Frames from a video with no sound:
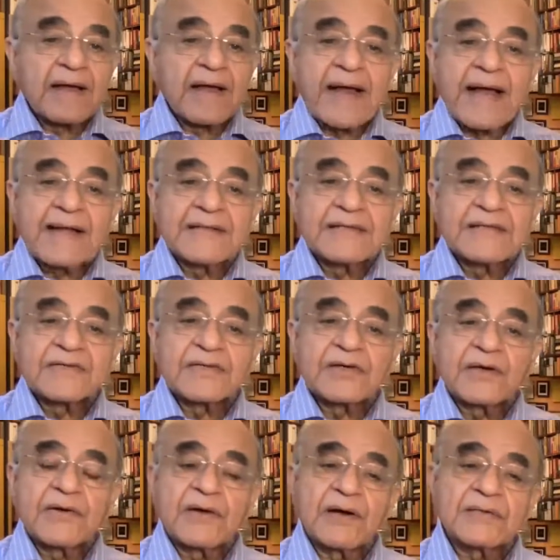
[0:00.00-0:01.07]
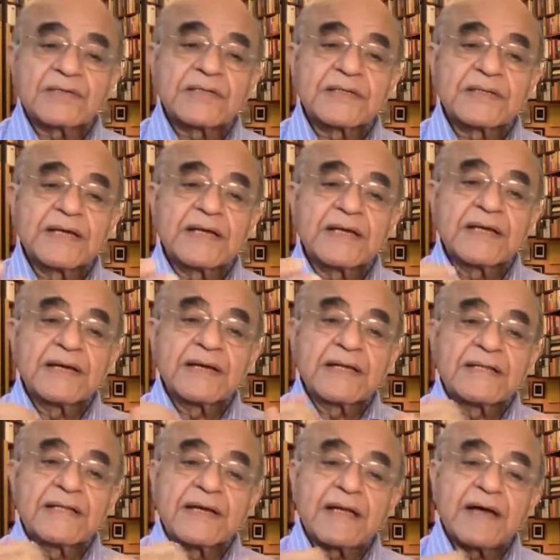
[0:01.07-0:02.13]
had this curiosity
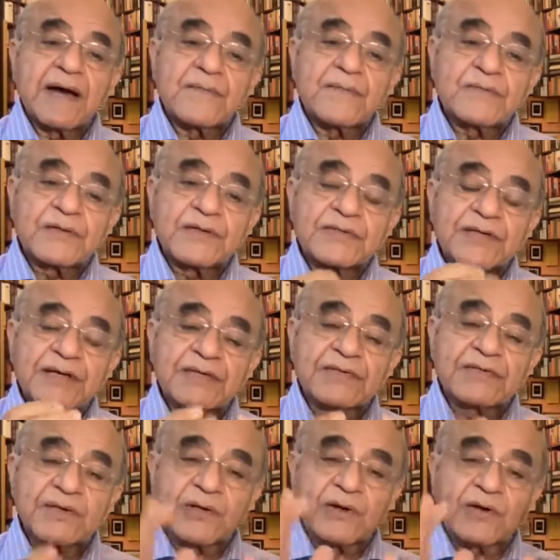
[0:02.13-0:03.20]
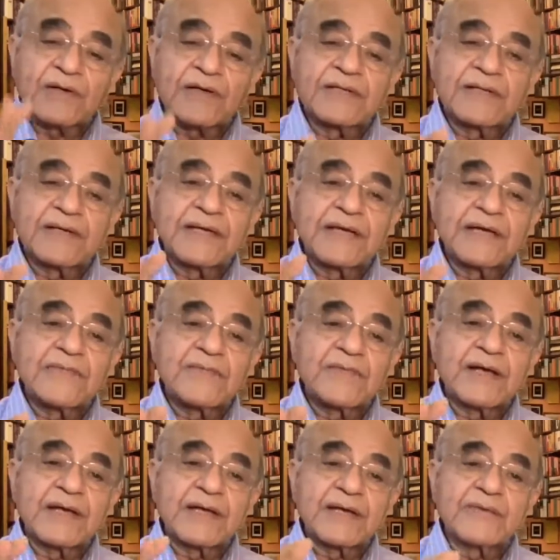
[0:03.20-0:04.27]
that after 6 o'clock in the
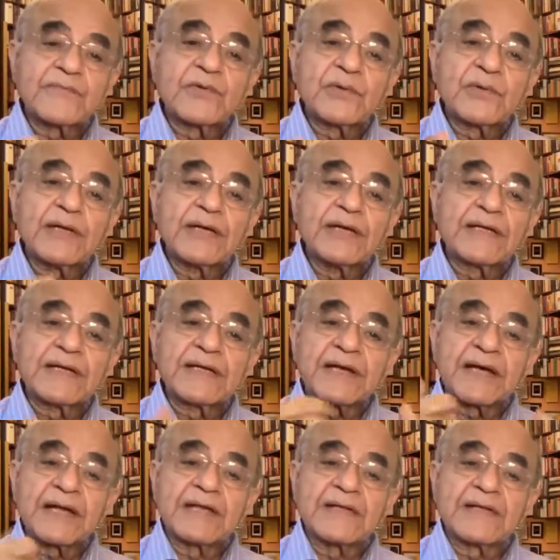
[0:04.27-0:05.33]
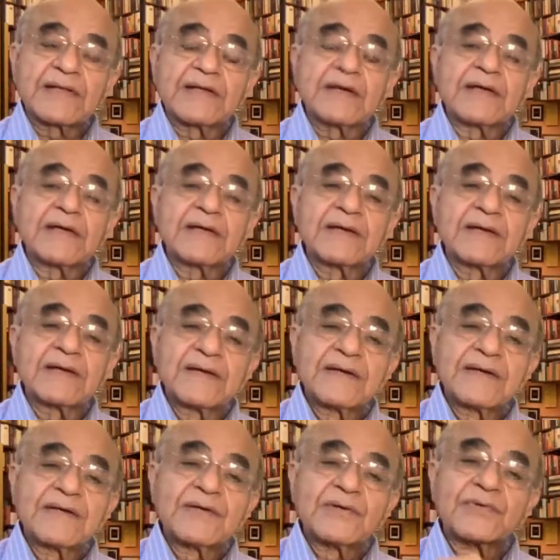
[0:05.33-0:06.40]
evening, if you needed anything,
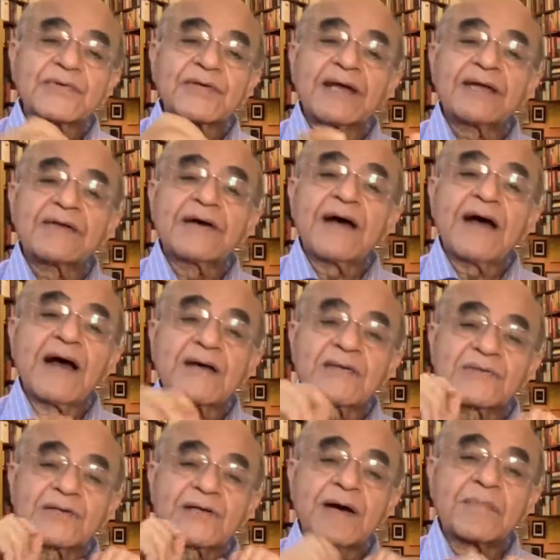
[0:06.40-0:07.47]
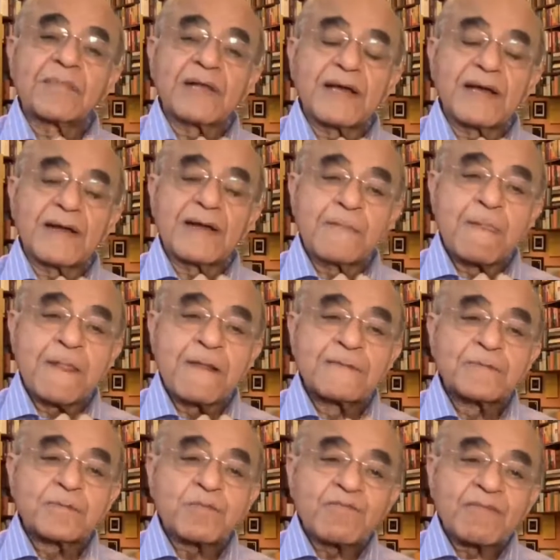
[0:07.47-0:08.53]
you said, ask Kamble.
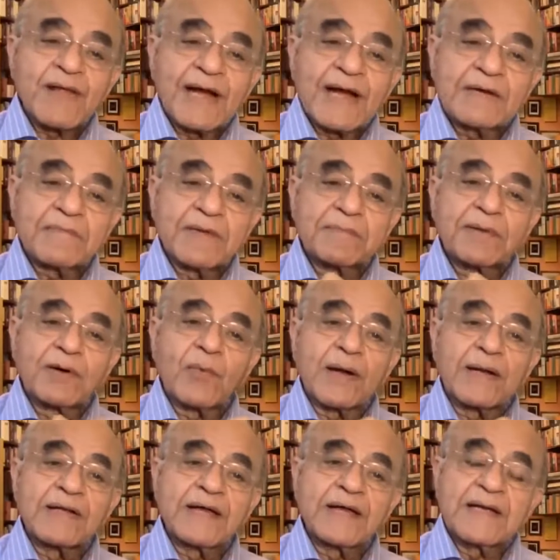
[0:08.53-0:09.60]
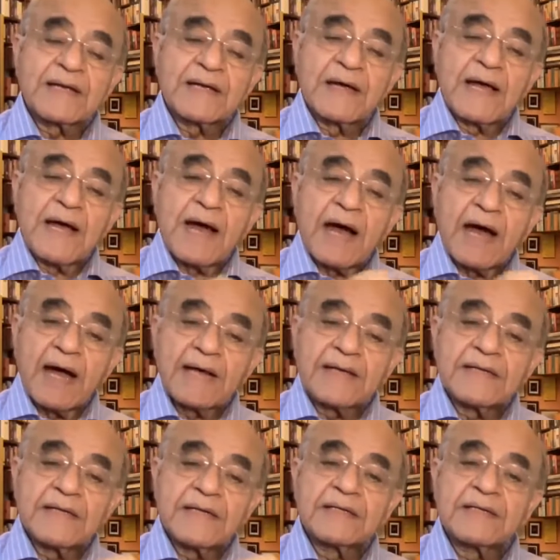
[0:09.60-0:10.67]
I remember one day I
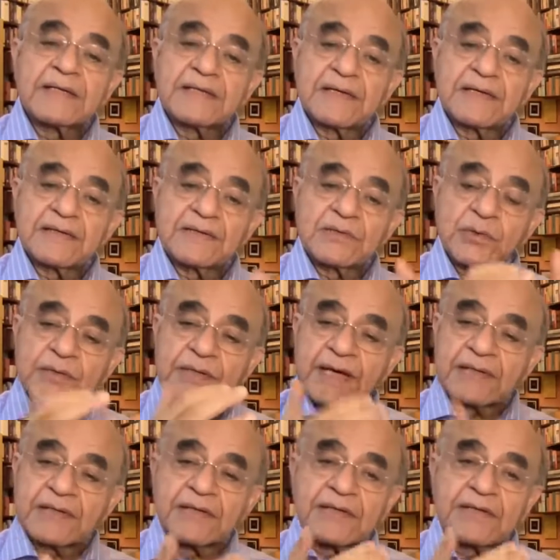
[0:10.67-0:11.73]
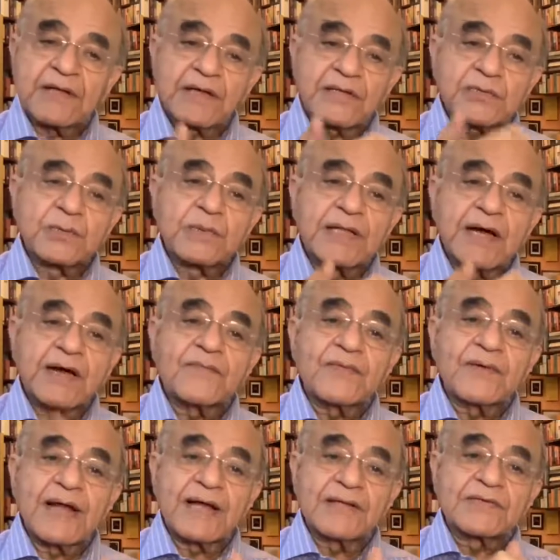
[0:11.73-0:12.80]
needed to get in touch with our
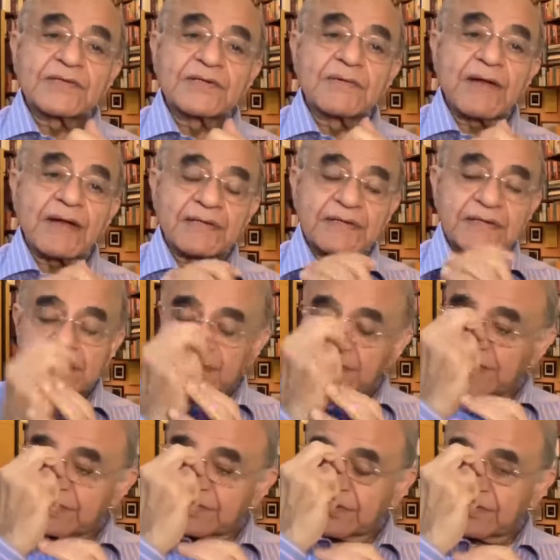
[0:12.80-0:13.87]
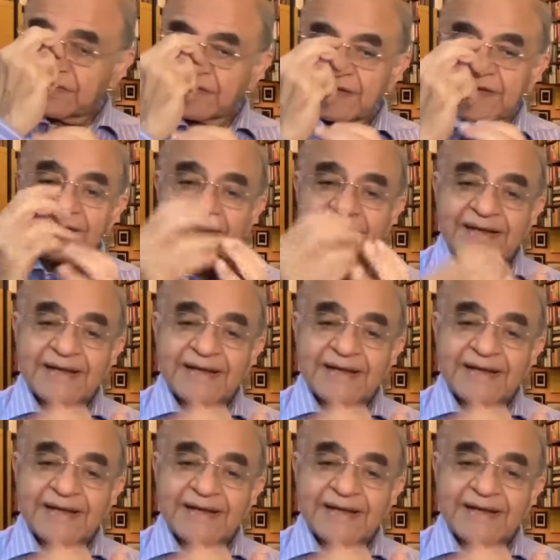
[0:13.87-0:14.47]
finance director urgently.